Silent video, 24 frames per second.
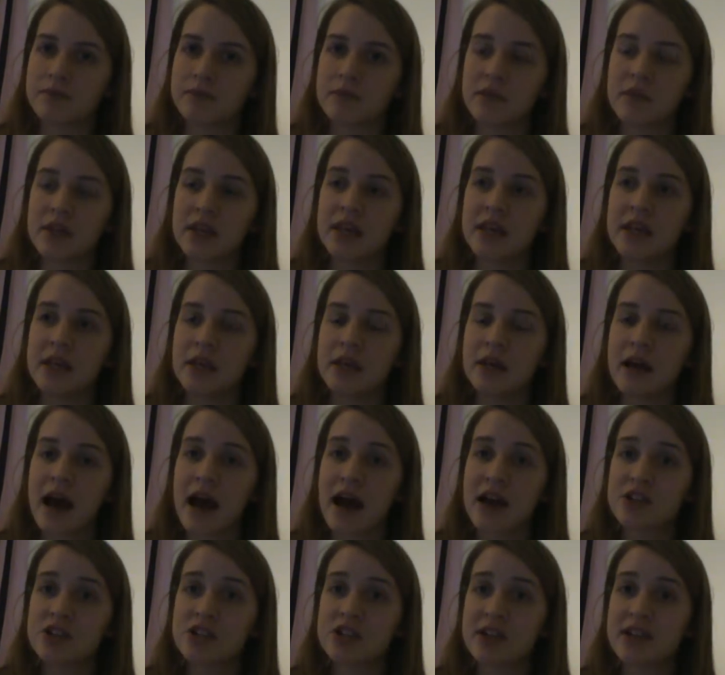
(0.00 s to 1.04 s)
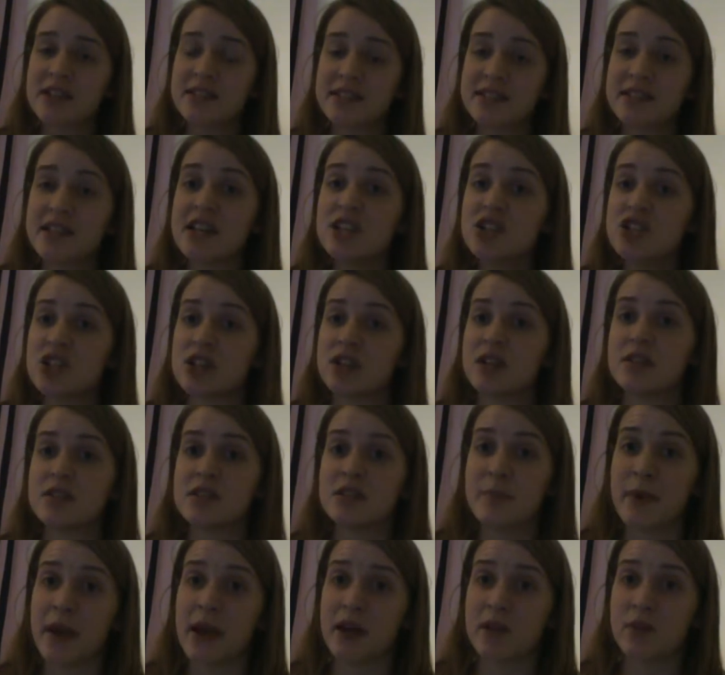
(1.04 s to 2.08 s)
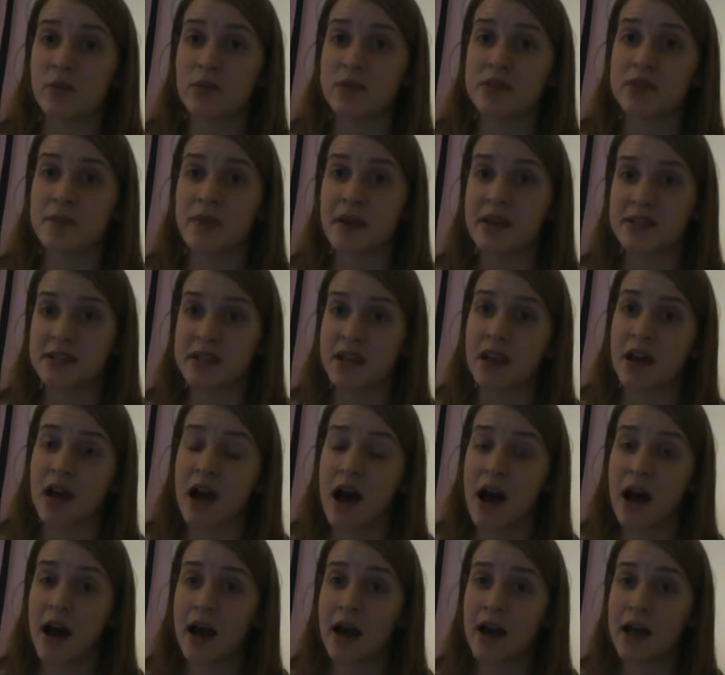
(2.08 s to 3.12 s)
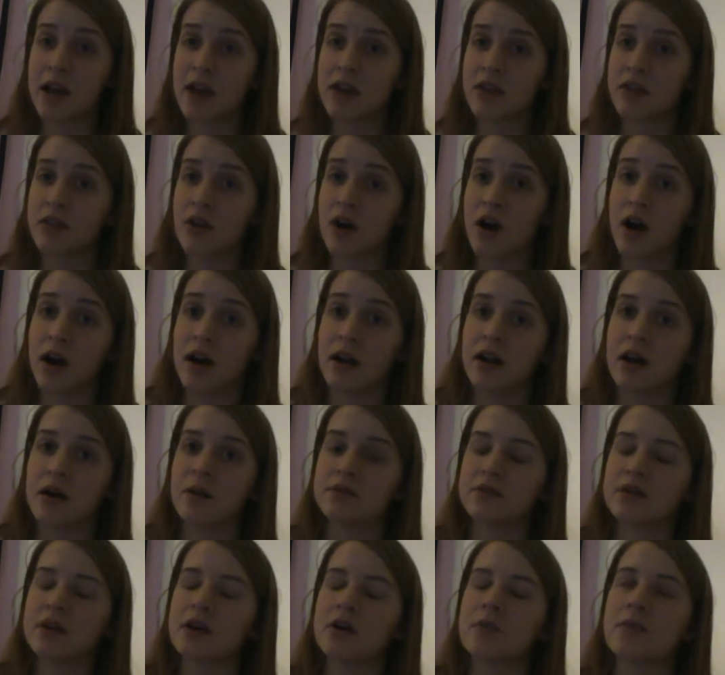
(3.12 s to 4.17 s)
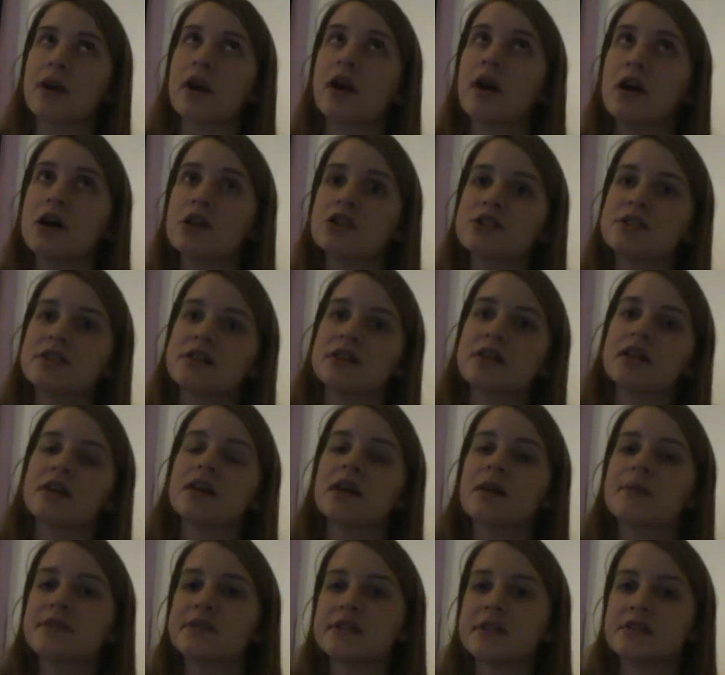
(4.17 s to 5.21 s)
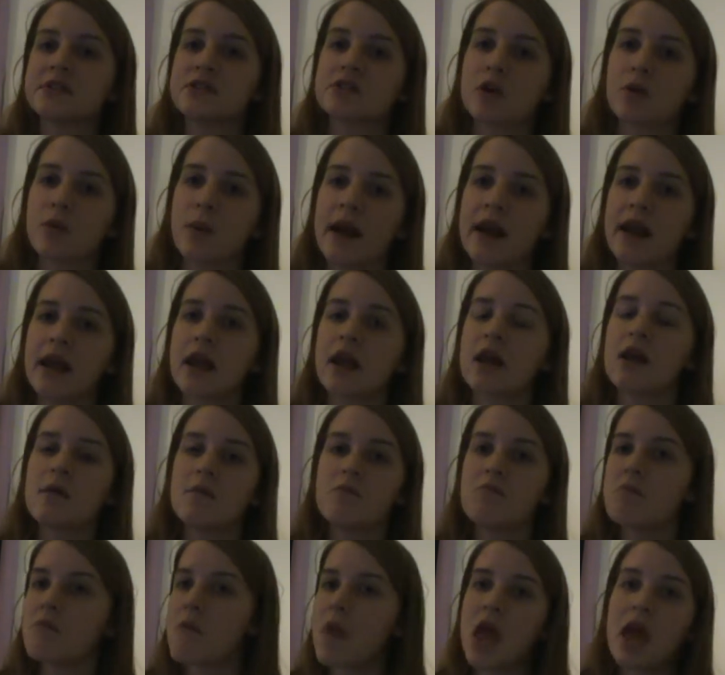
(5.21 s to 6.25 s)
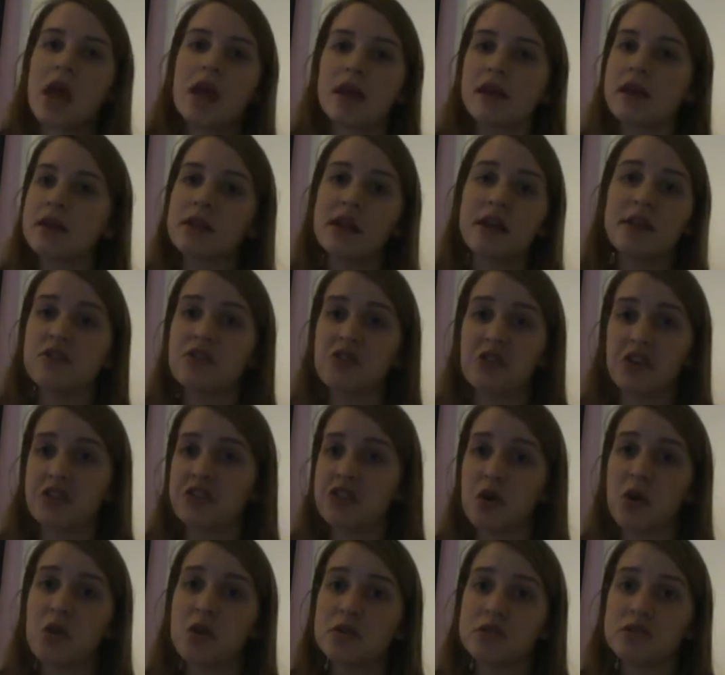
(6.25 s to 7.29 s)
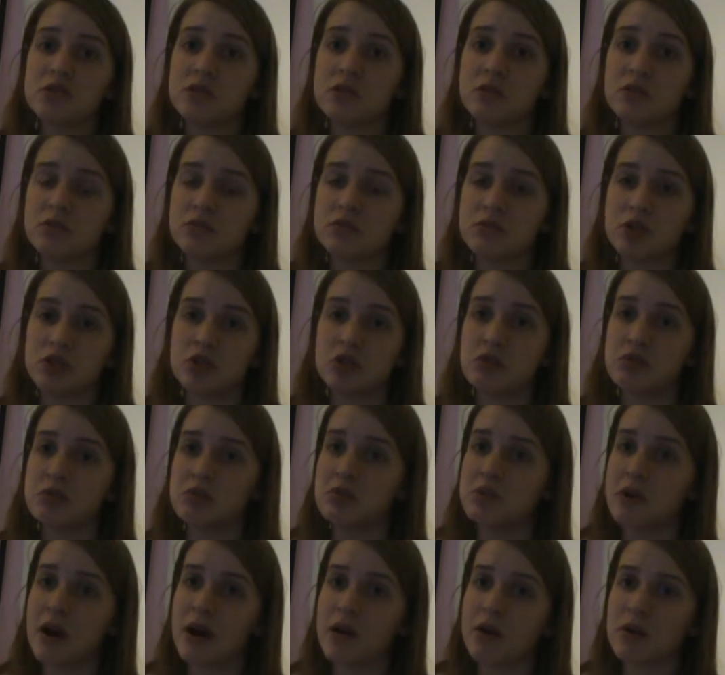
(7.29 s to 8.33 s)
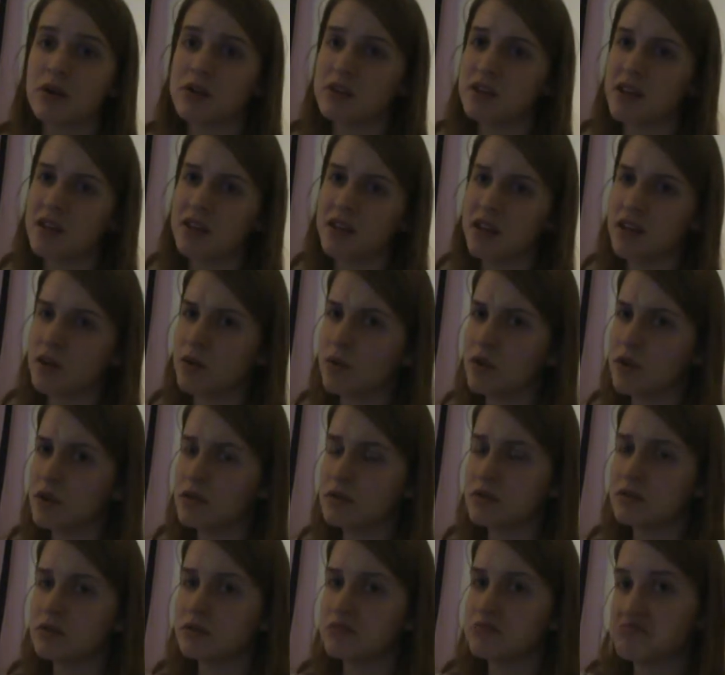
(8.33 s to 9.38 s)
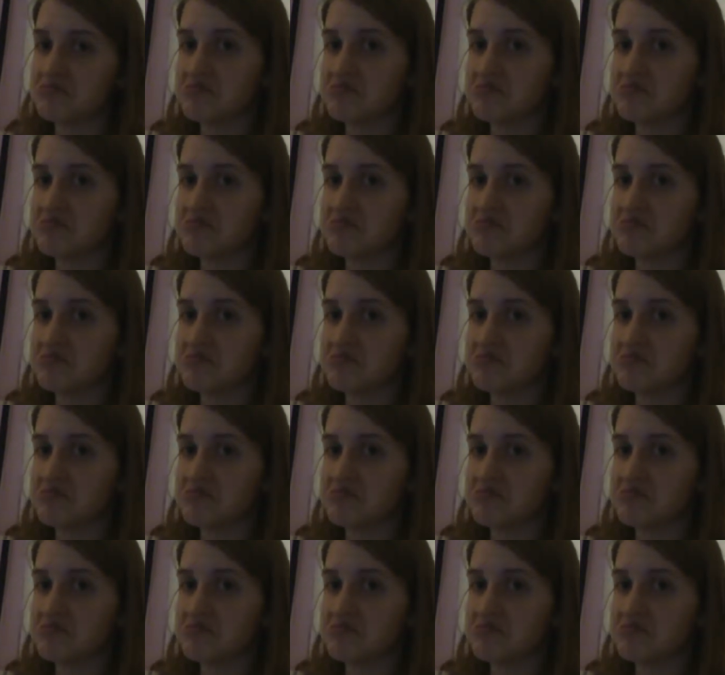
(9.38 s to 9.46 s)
His attention span was amazing. I was like, oh my gosh, he's gonna get up, he's gonna start whining. He laid there like the whole two hours, I think it was.